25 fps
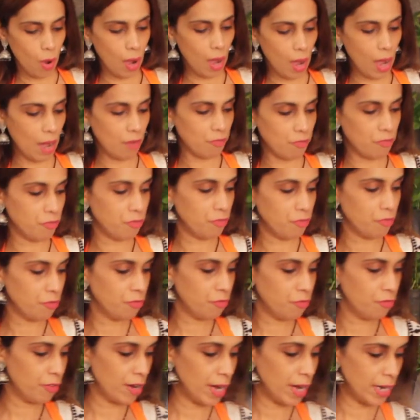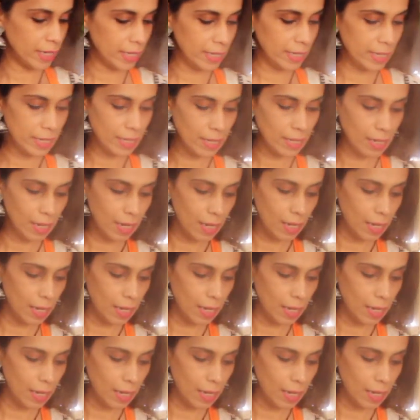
Our final